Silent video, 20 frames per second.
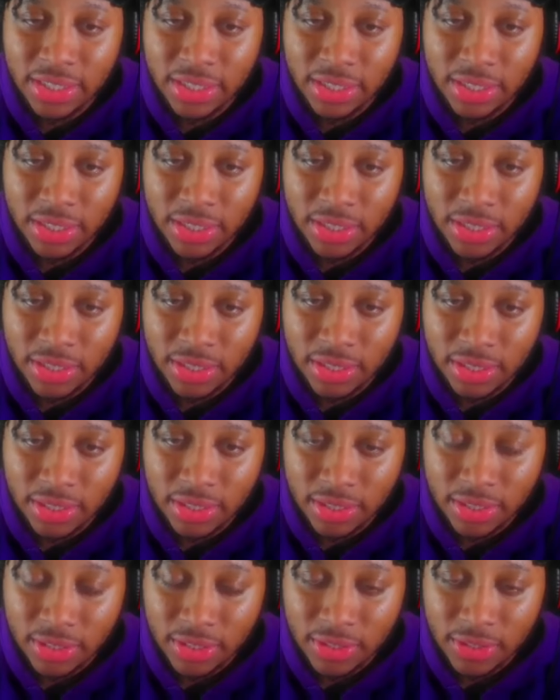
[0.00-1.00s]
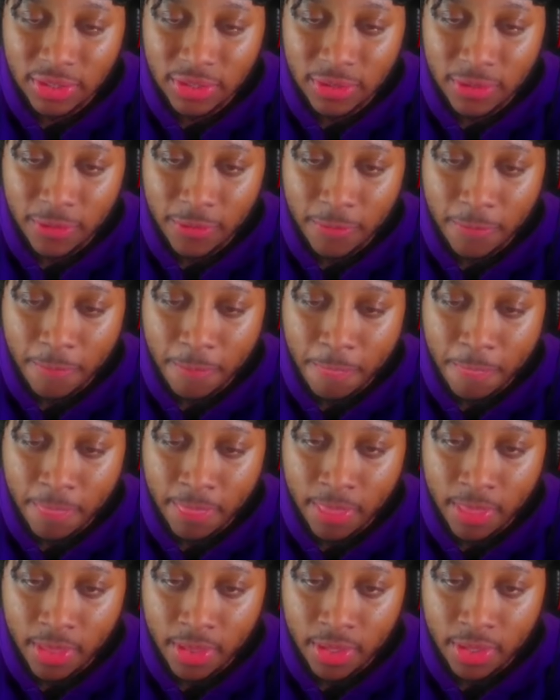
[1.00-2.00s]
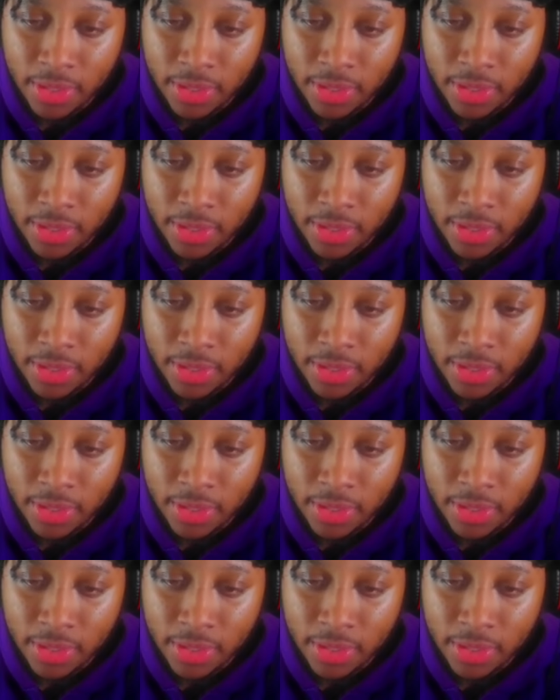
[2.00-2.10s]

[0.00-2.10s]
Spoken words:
Nobody speaks.